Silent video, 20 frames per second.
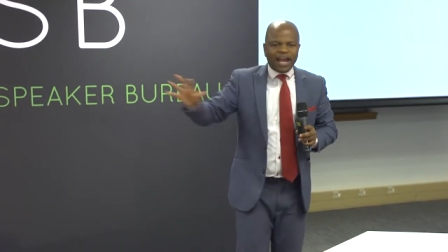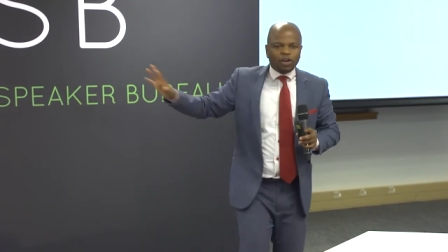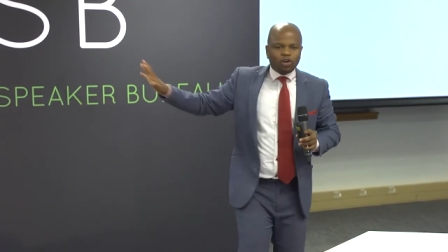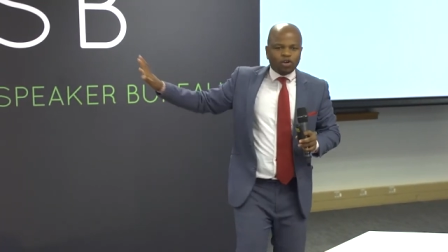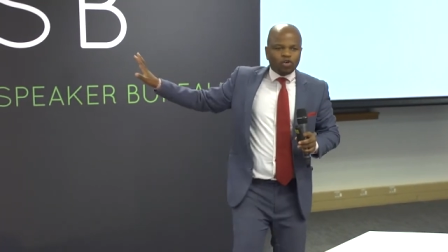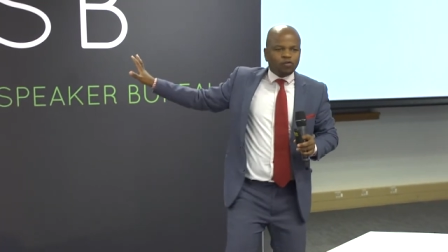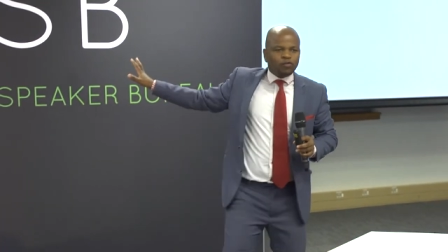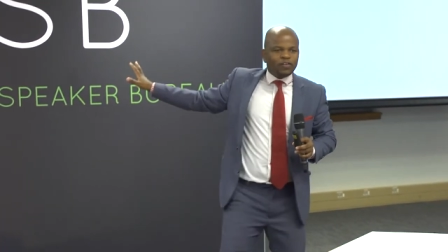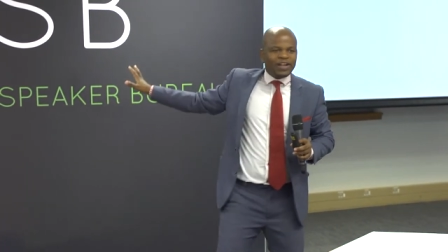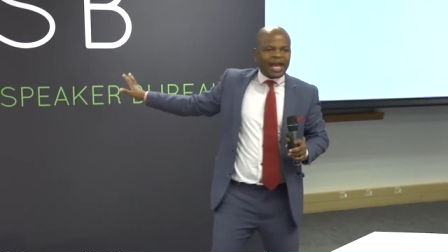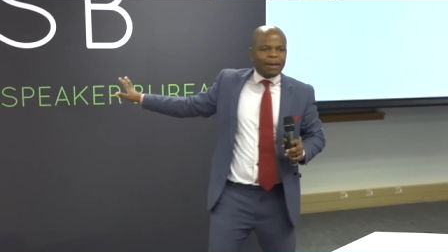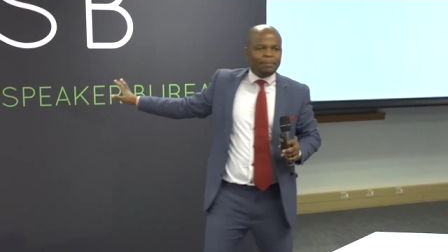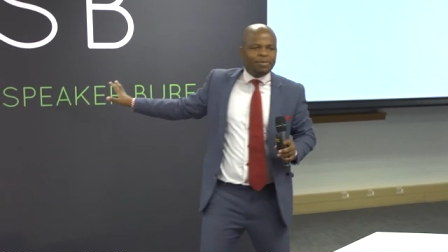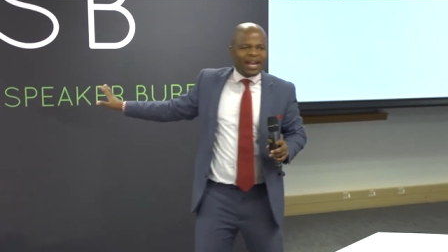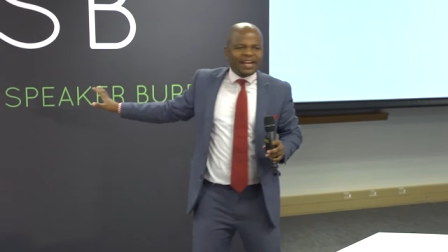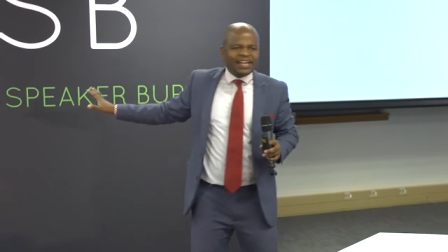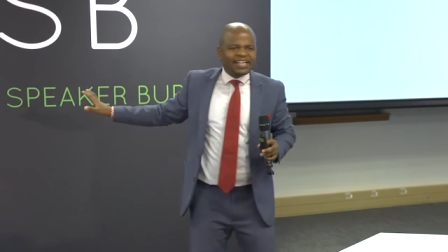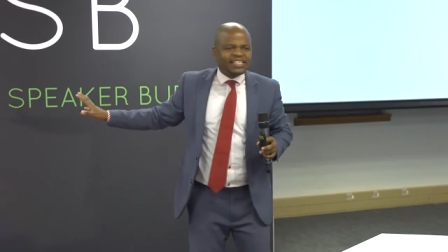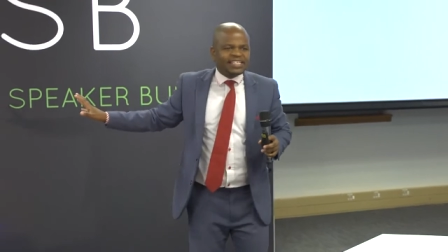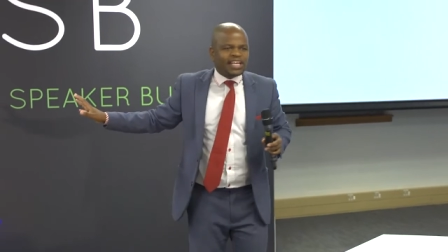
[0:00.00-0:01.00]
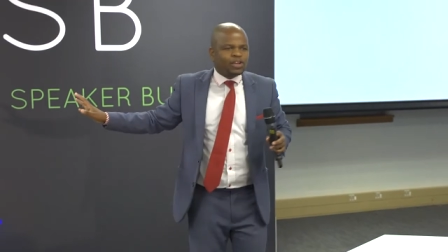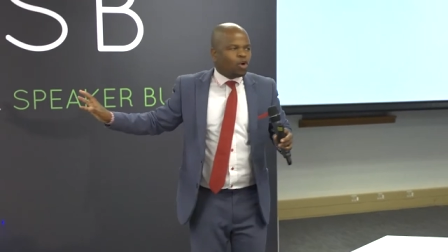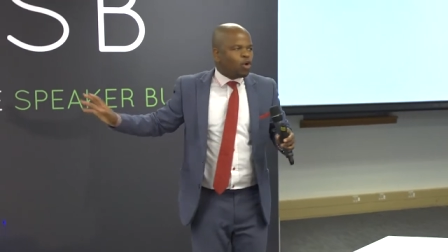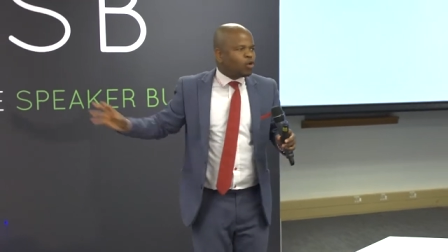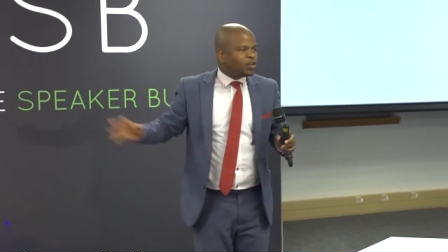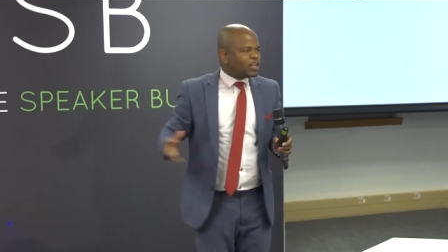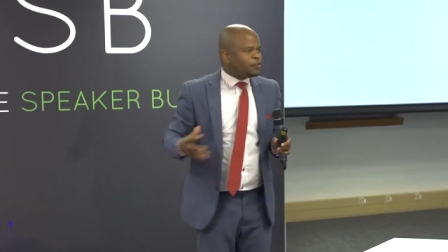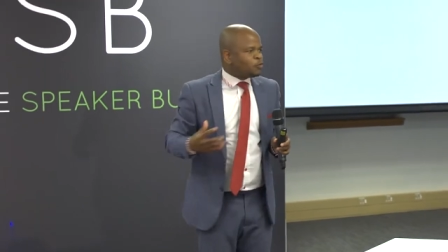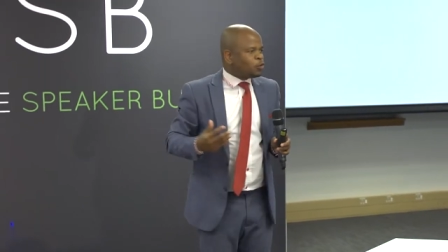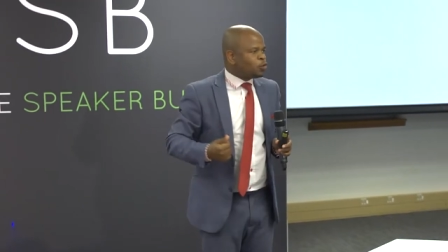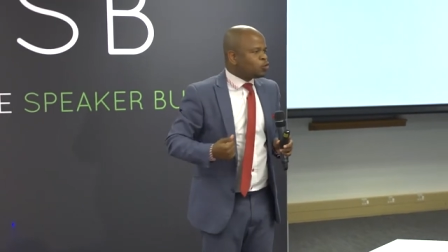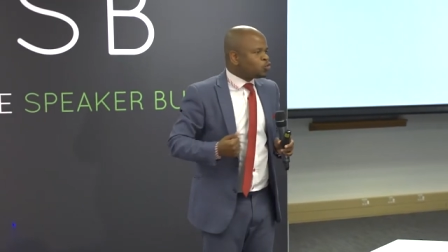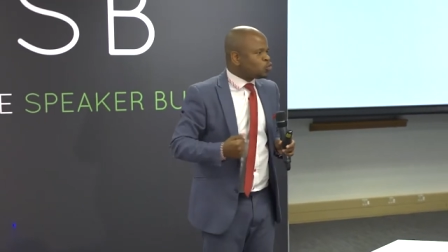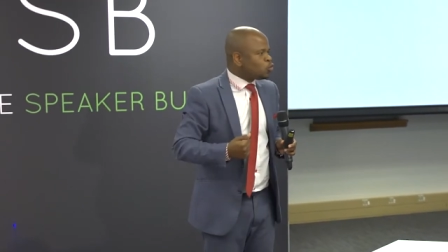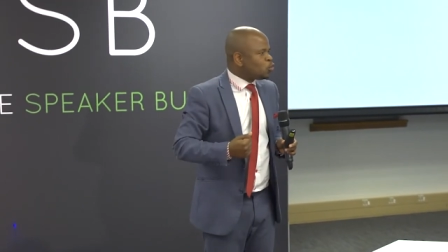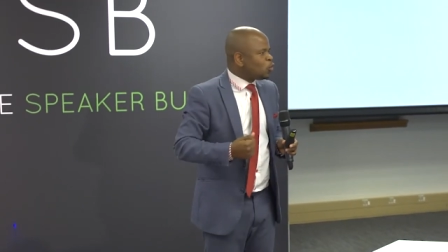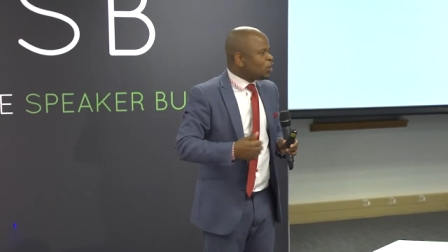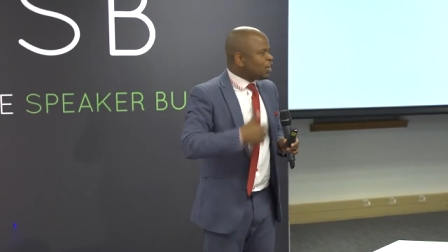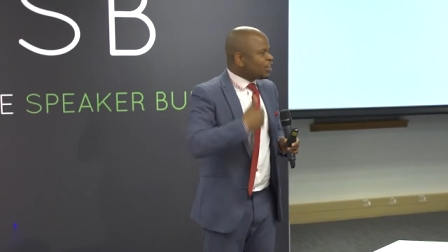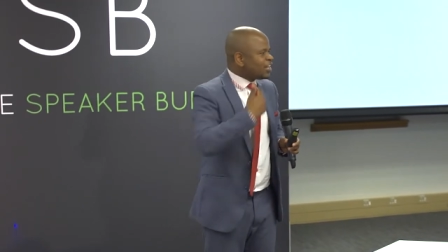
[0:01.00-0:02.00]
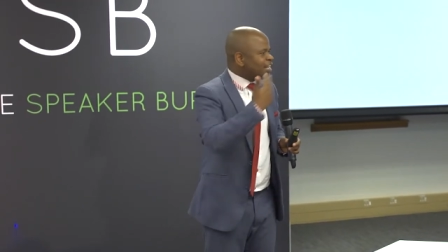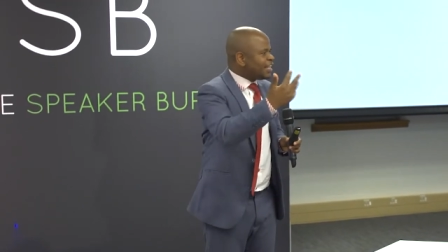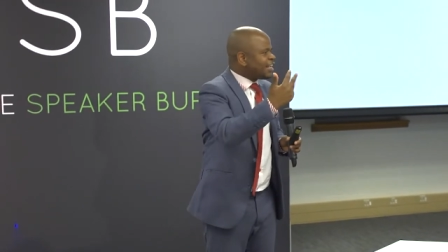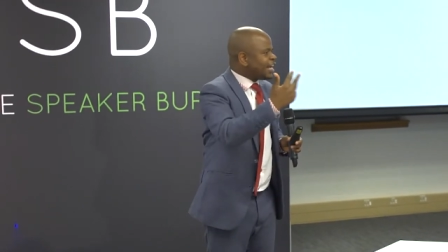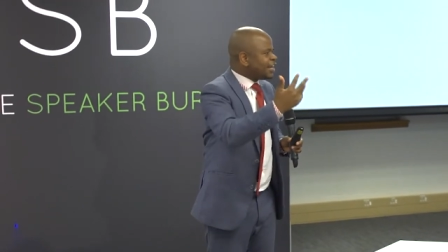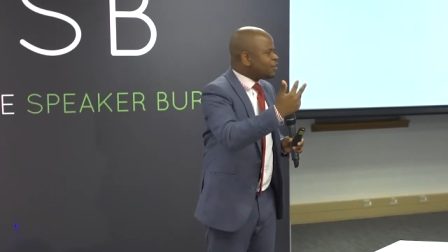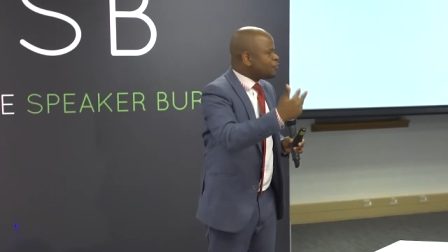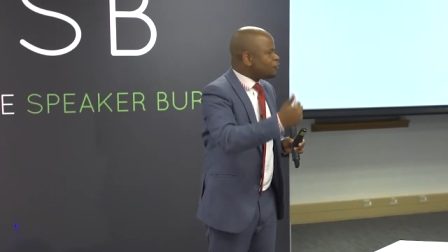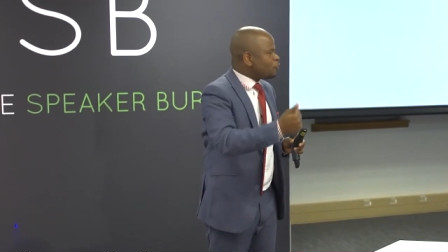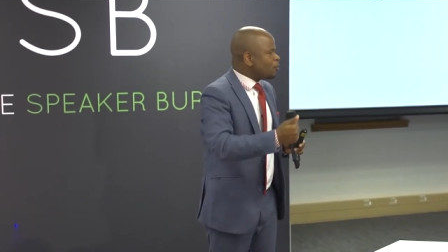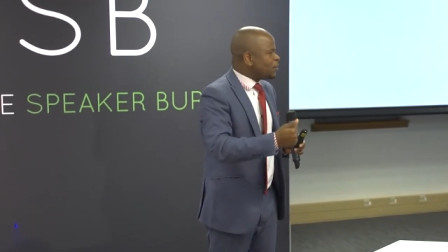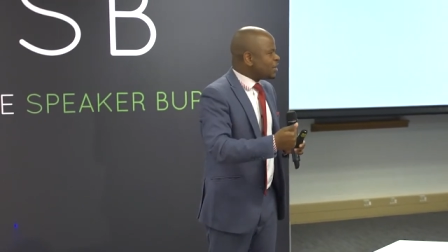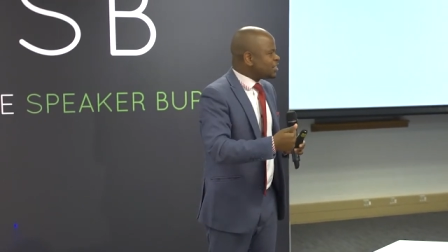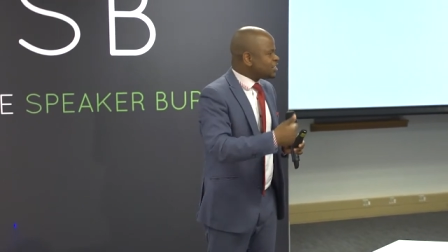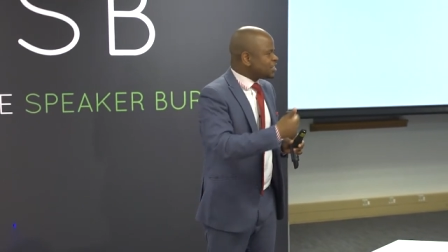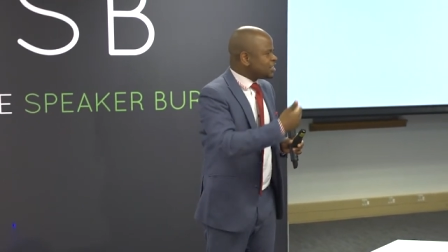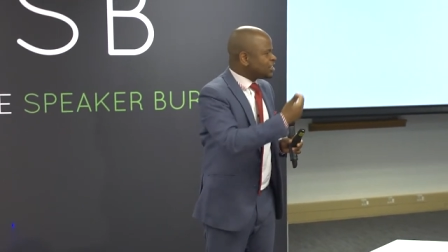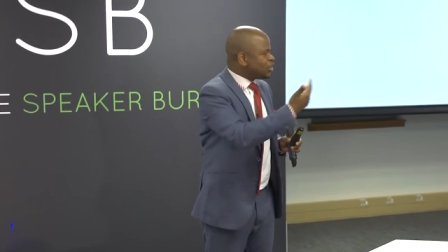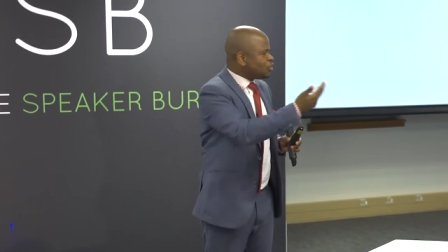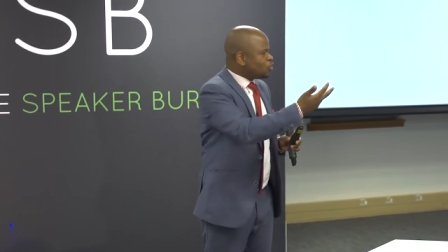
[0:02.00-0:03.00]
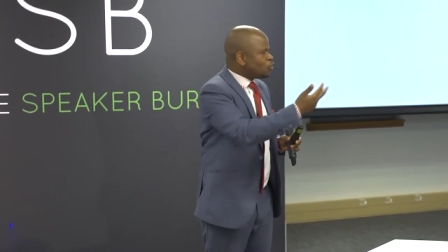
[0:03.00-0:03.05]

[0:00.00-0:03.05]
a lot of libraries and all that for you to really get information.